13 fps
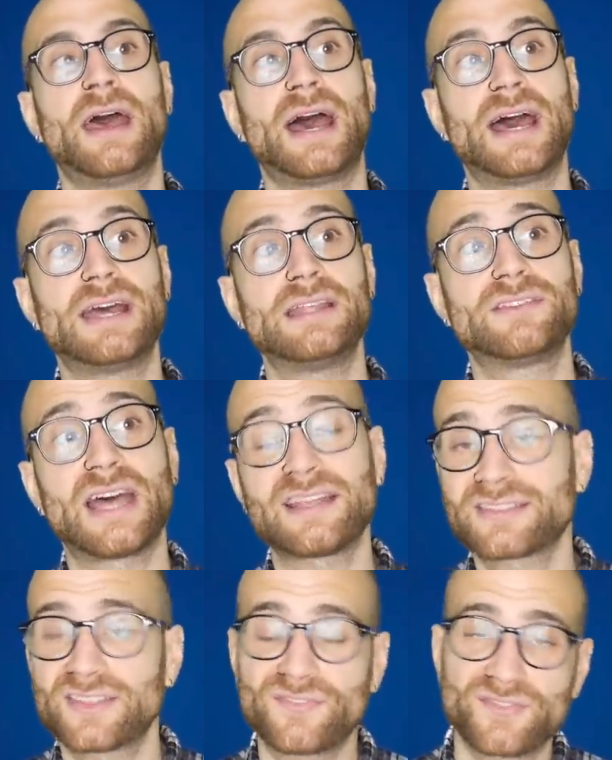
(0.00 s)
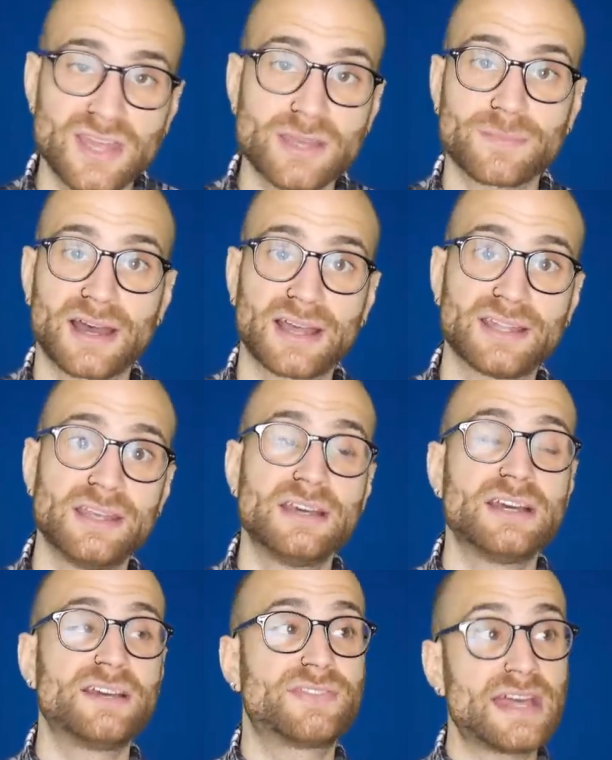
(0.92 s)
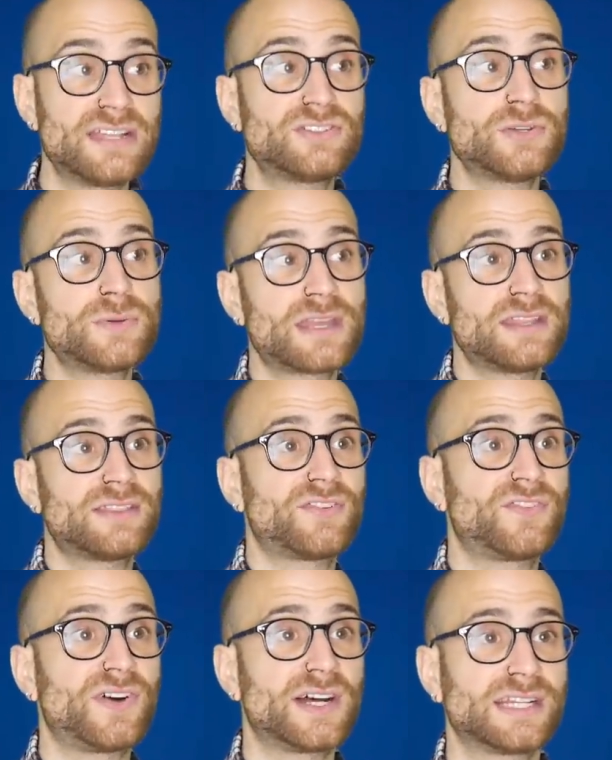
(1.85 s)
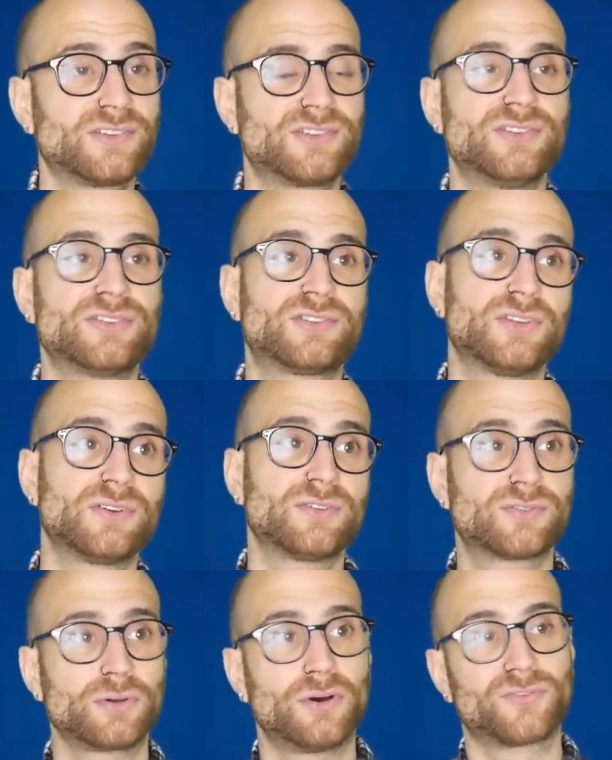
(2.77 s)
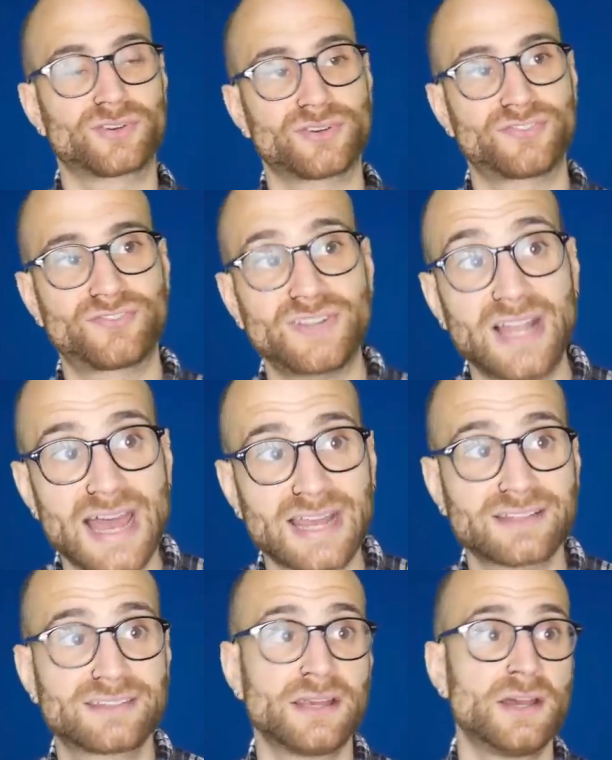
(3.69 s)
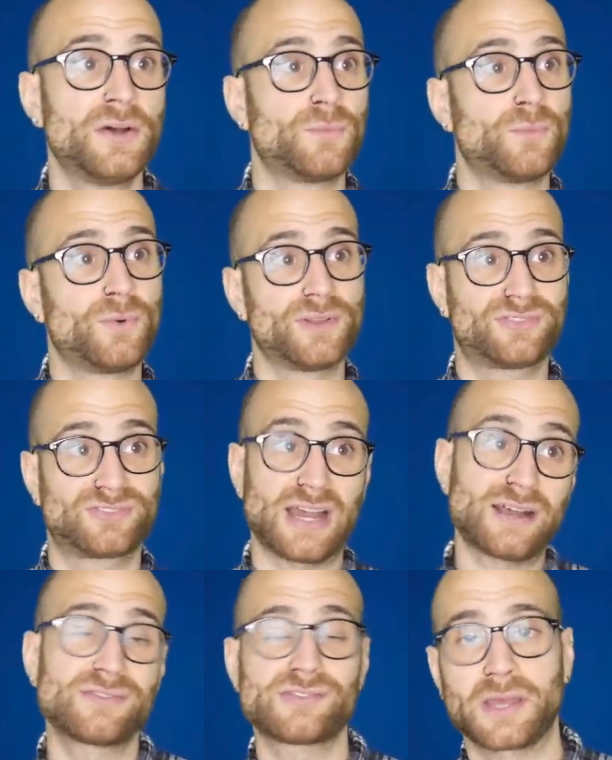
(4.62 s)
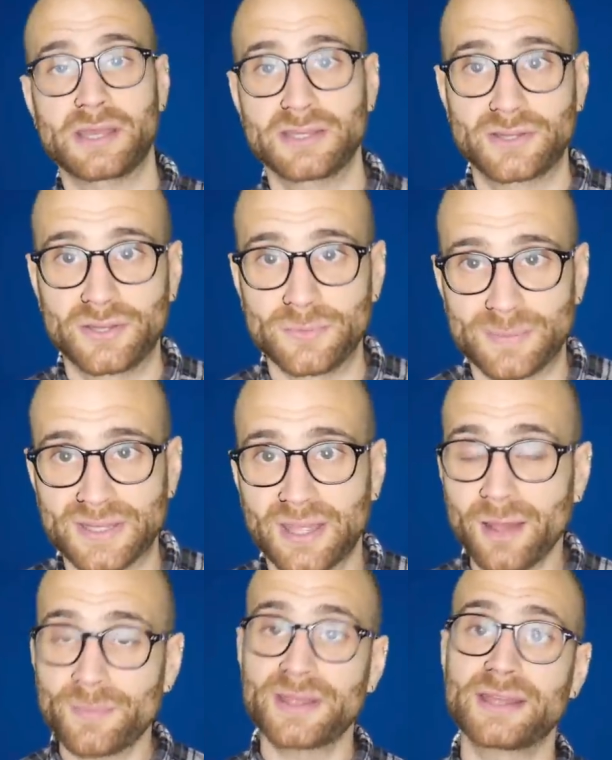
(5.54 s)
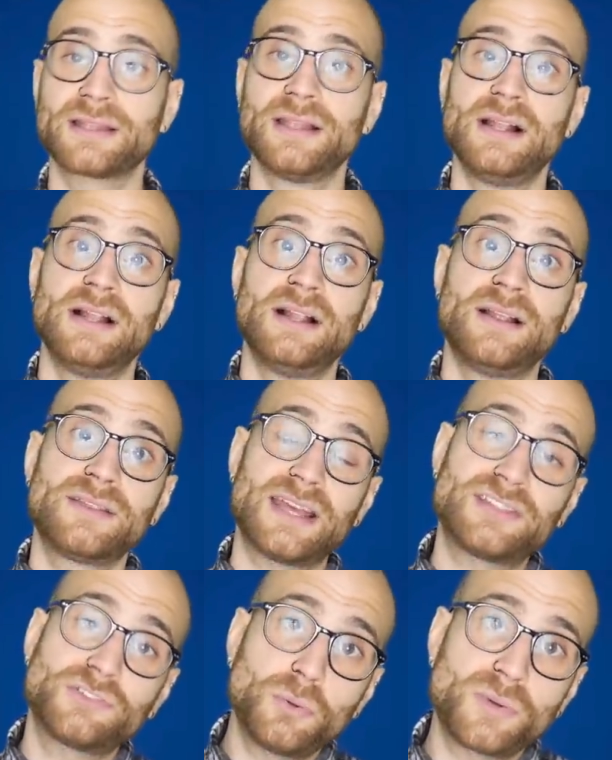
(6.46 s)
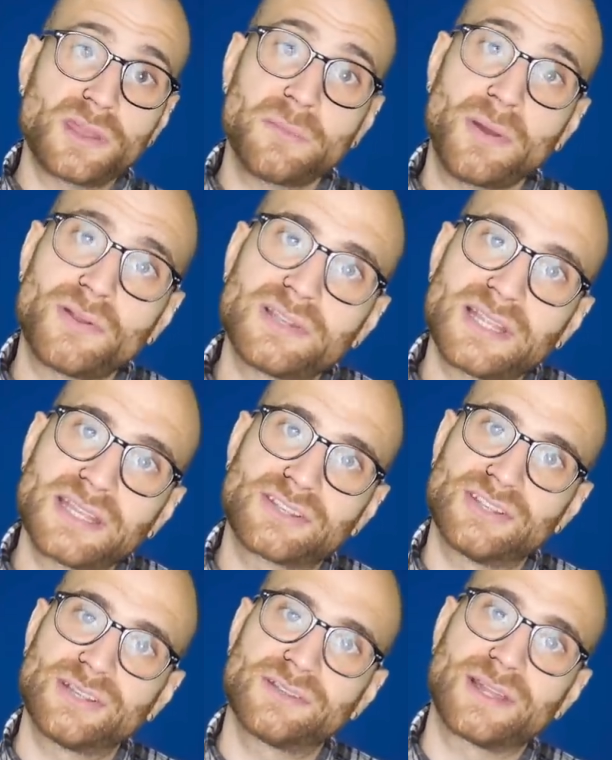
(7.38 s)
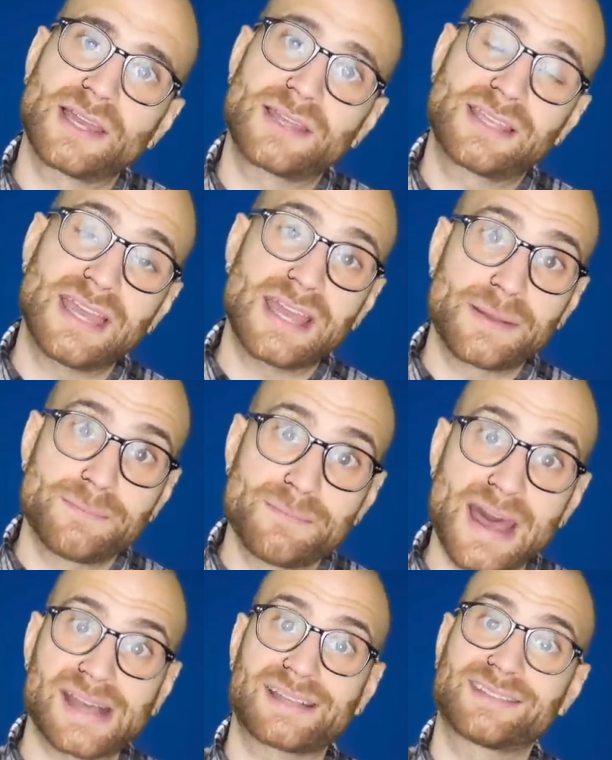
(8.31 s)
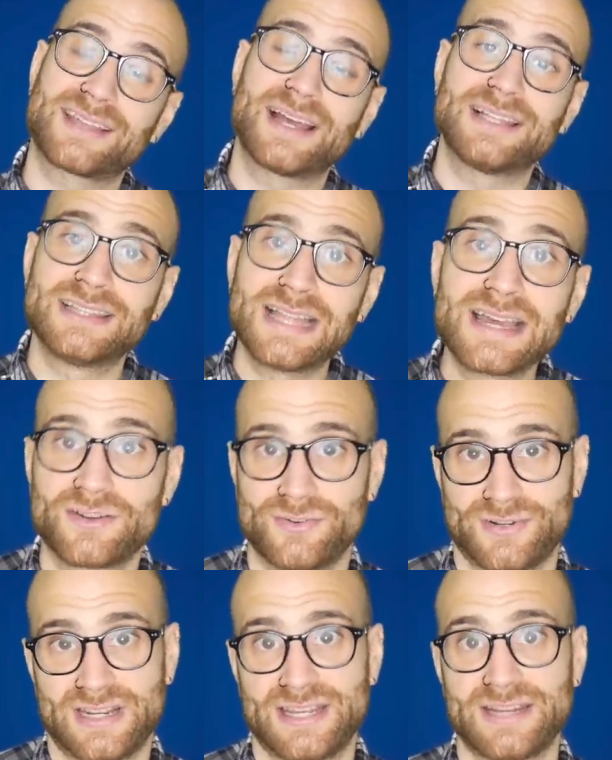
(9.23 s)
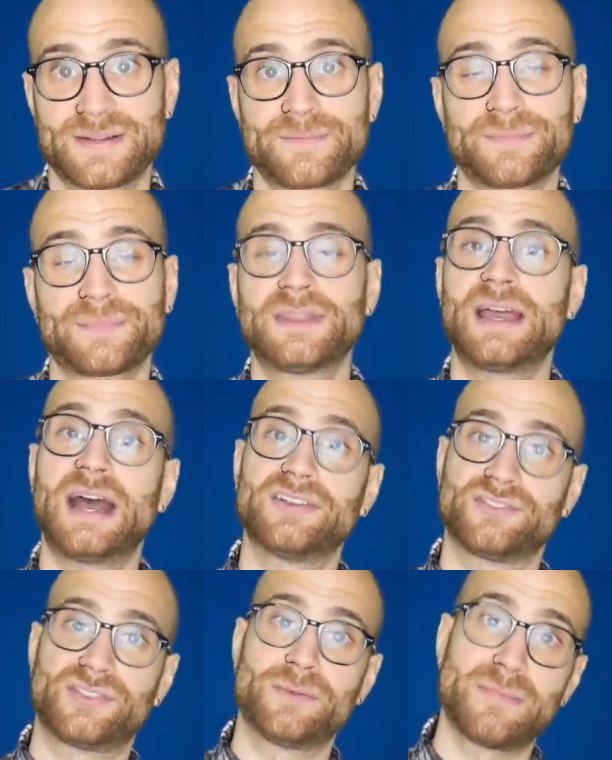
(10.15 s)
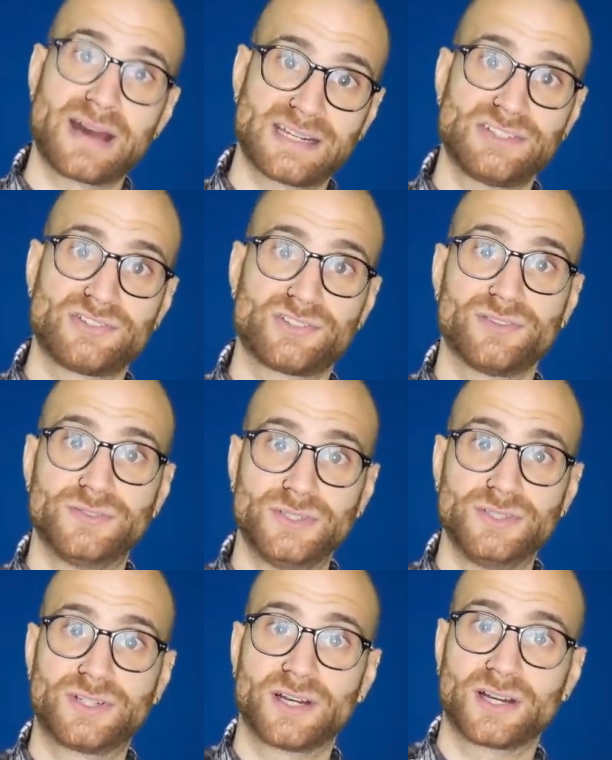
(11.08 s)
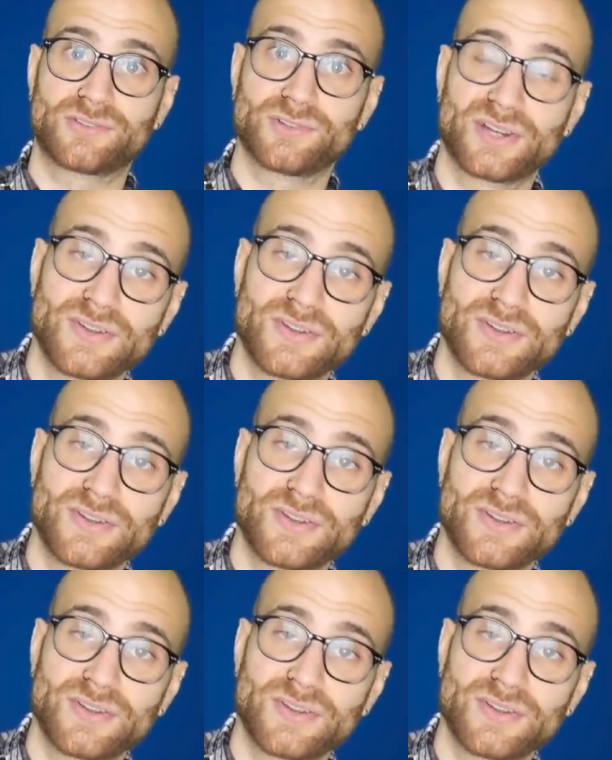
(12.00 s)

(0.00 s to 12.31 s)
And that's the thing, man. If they do get the finances to sort of reflect what sounds like it could be coming, they're talking about linking like getting Max Allegri as the manager of Newcastle.